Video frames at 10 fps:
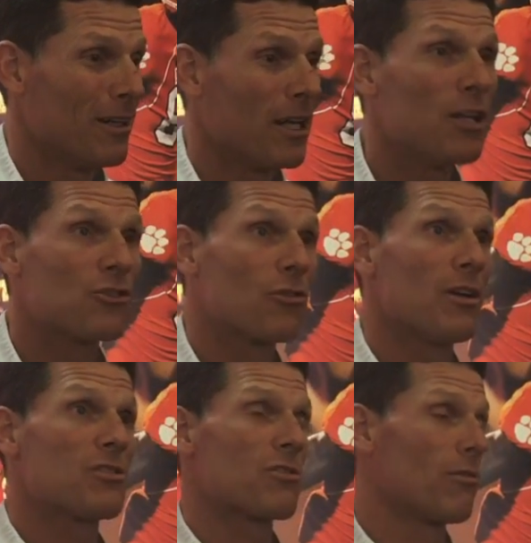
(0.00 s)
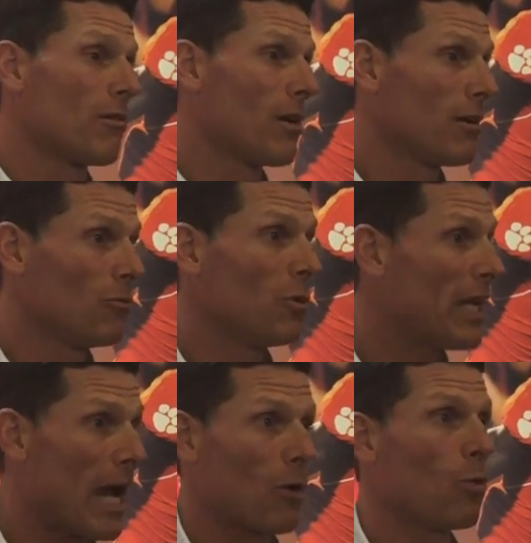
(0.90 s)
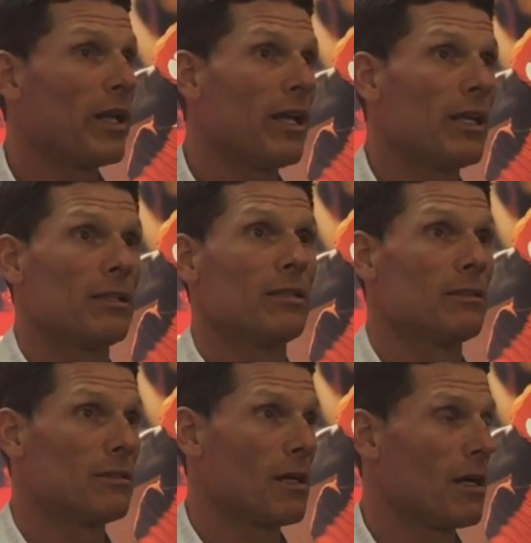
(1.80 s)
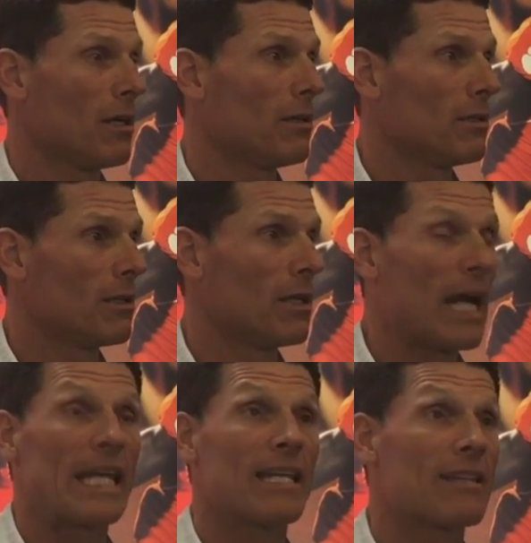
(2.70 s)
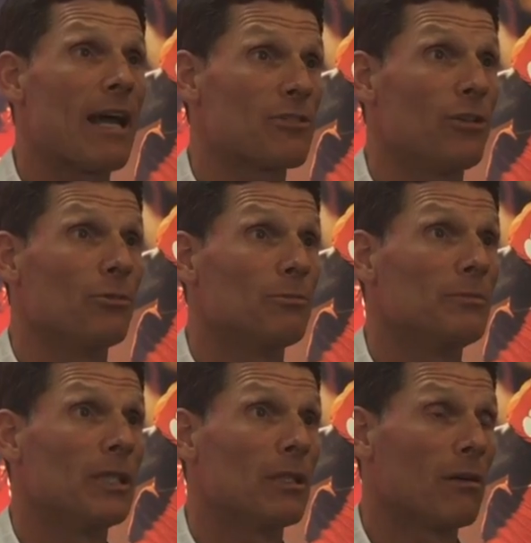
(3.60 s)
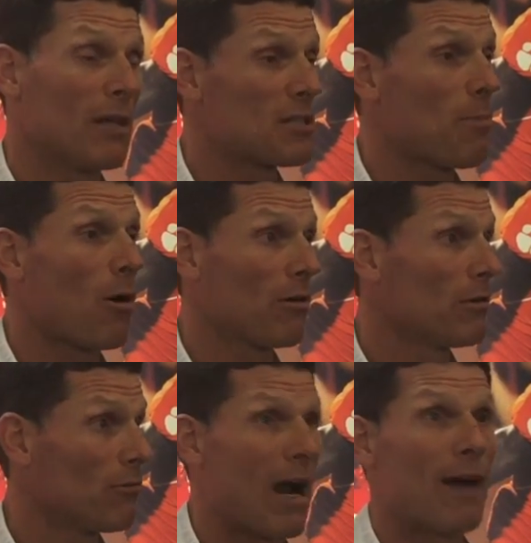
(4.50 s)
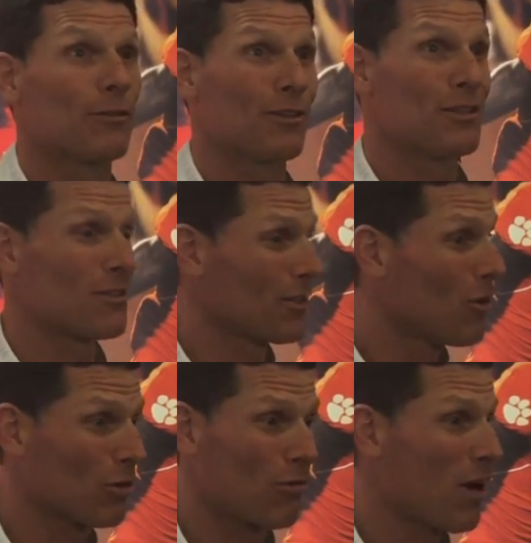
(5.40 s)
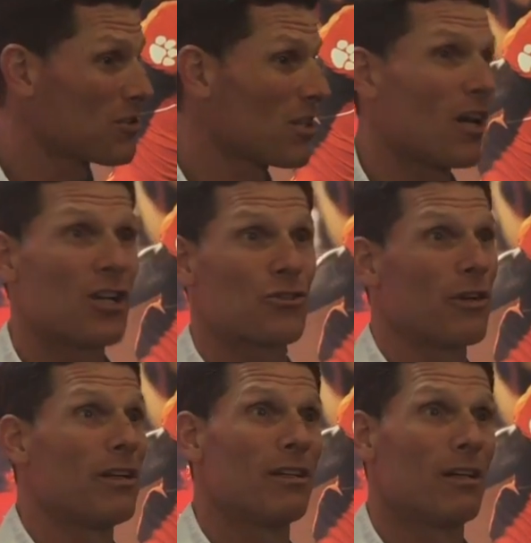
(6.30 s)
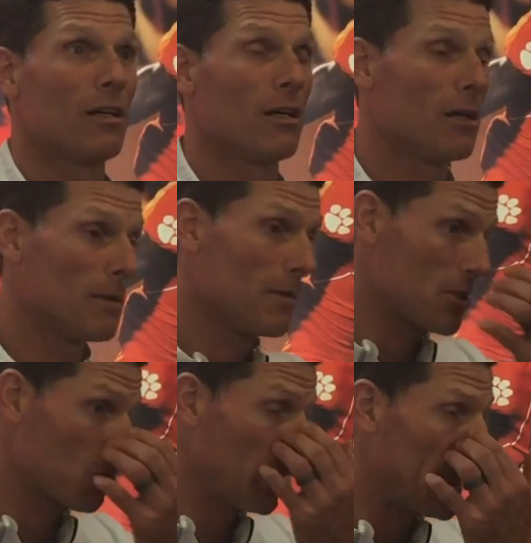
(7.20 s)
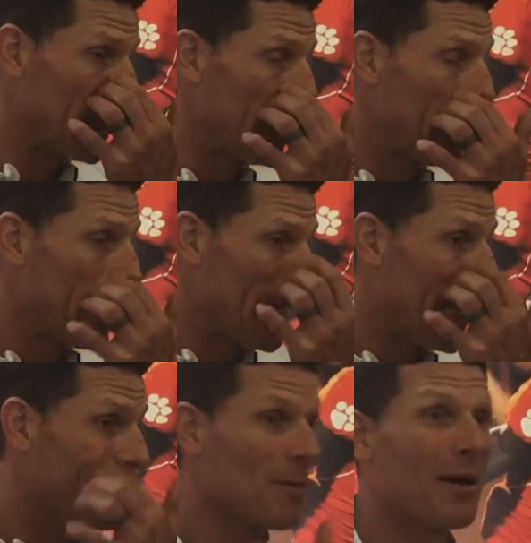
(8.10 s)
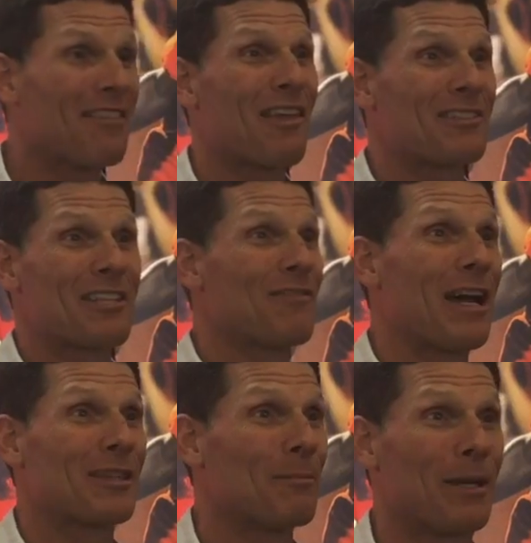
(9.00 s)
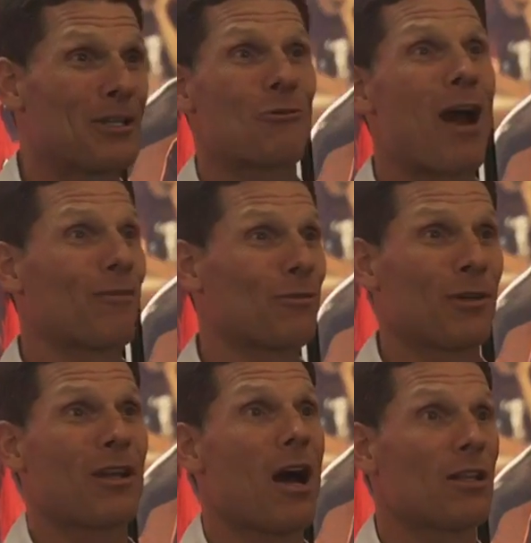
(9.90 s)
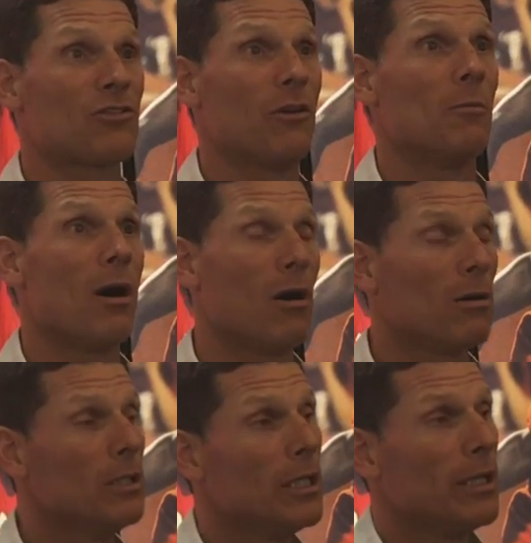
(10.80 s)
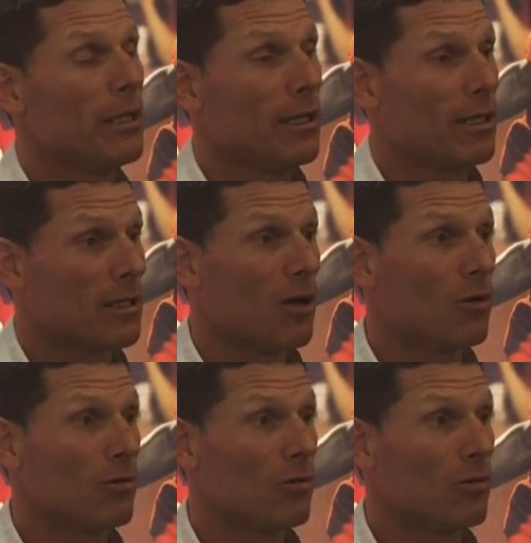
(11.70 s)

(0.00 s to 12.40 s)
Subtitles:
an interest, or we got to win it, and I get that too. You know, that's part of rivalries. They're going across the country this week, and everybody thinks they've got the biggest rivalry in college football. And